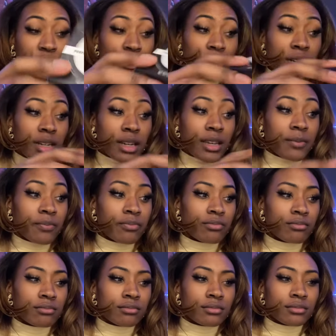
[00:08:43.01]
trending.
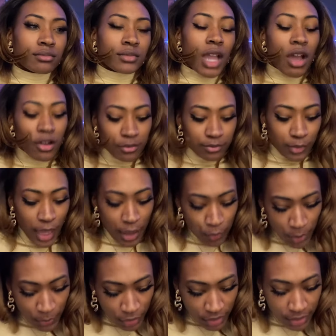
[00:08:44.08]
Oh, and
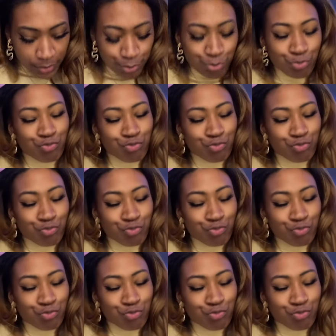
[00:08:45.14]
one more thing.